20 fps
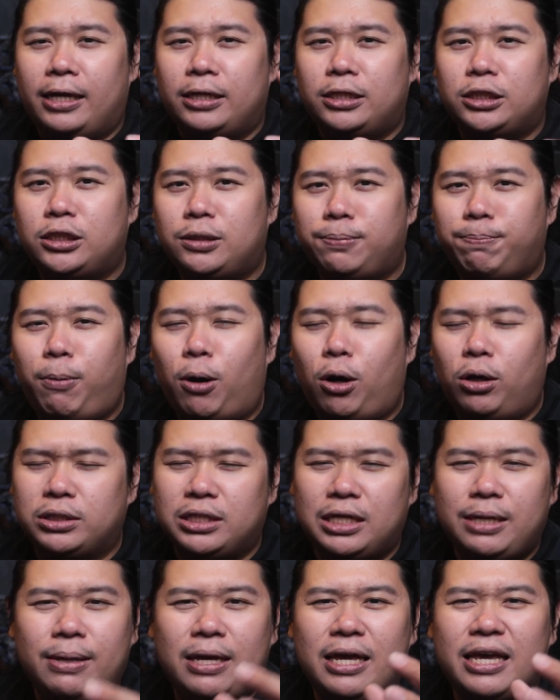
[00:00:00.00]

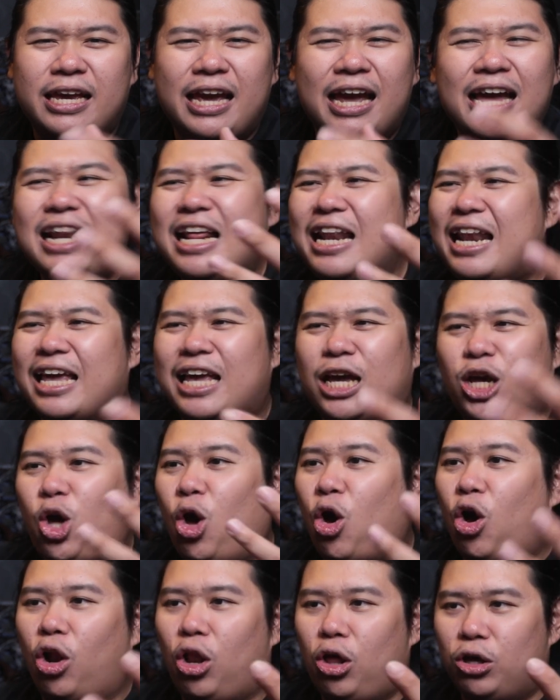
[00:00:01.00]
sports, it kind of like a
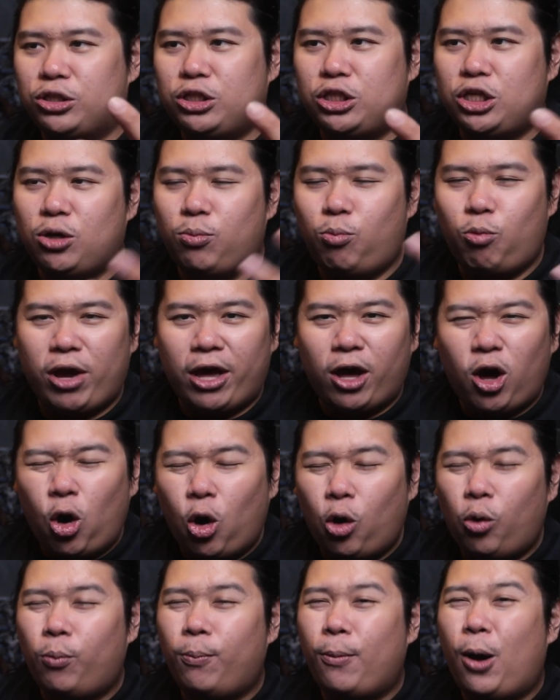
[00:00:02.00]
colosseum where
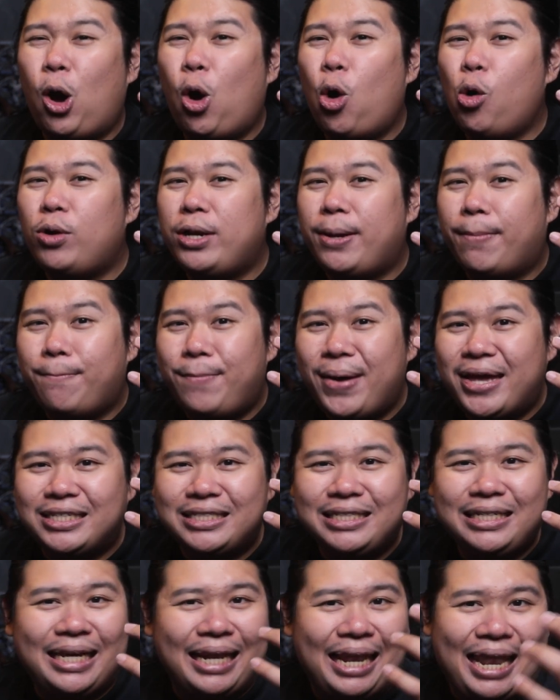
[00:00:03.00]
all the
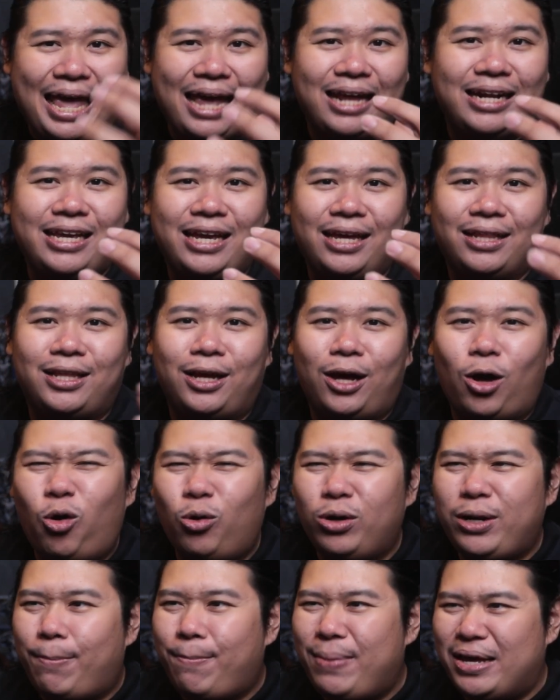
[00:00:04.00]
best gladiator,
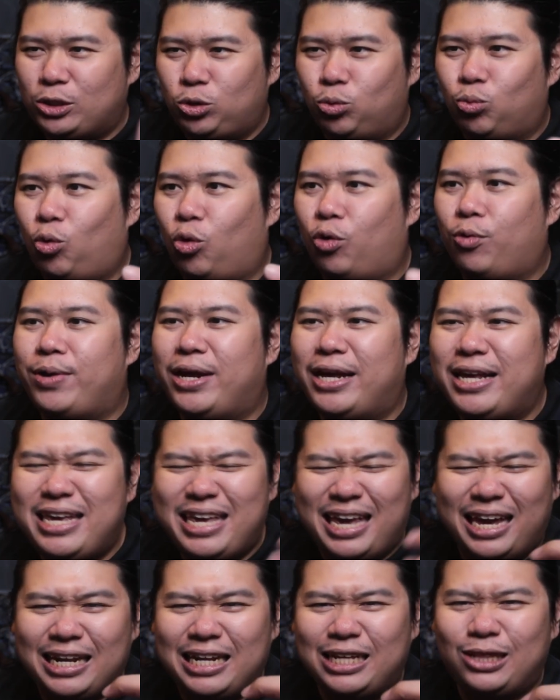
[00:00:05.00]
all the best warrior
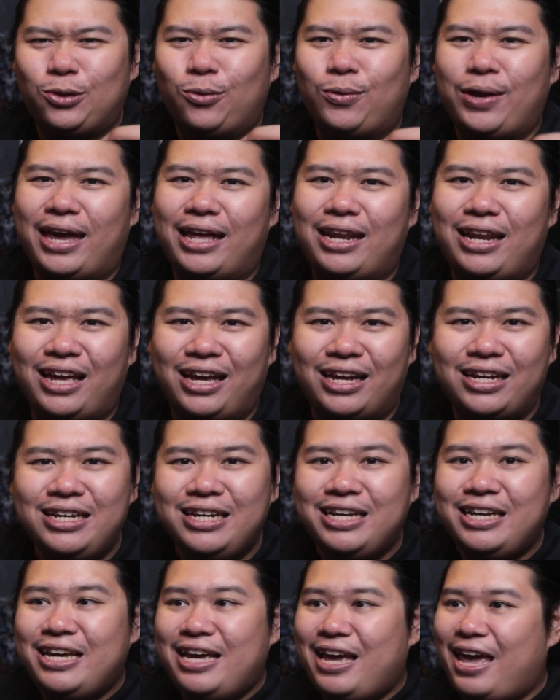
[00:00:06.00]
gathered together
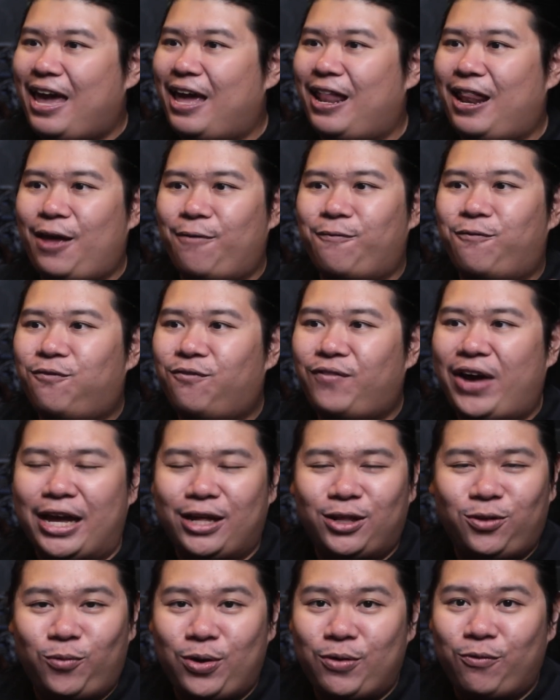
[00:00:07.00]
and
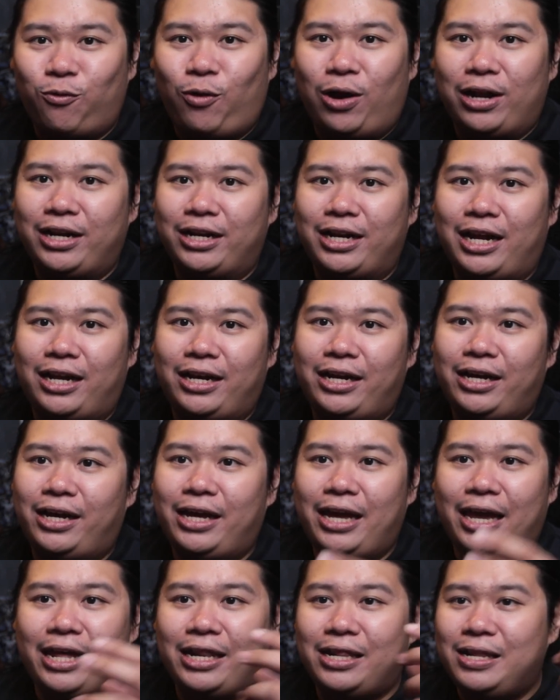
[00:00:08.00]
fight with one
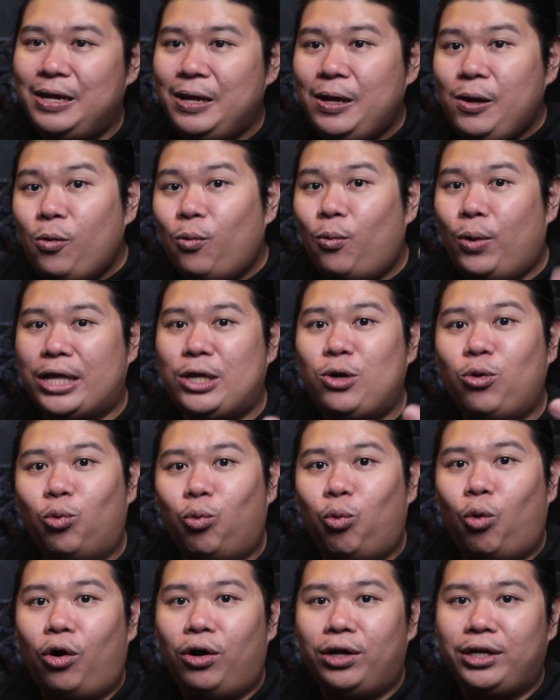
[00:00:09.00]
another. And when you
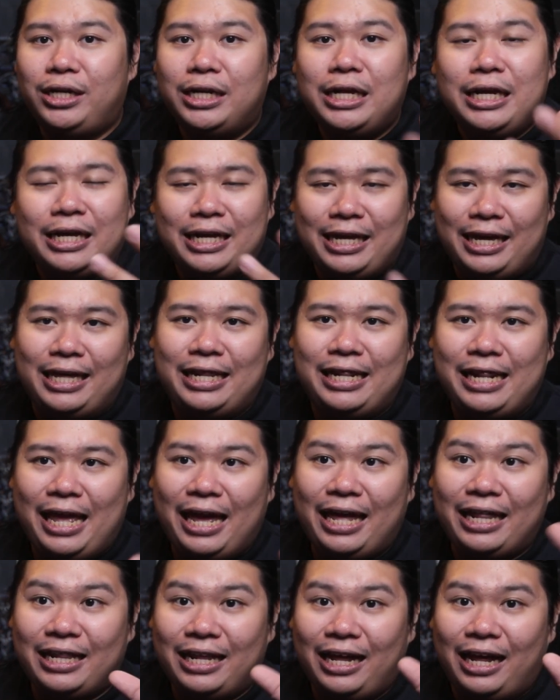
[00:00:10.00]
won in
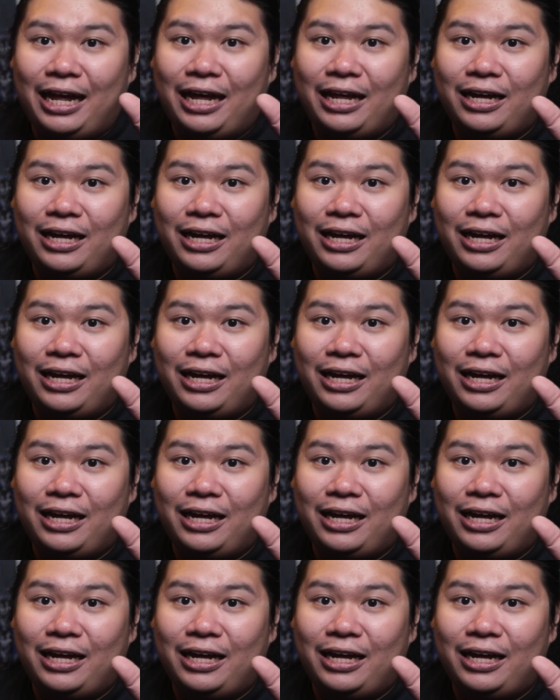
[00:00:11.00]
that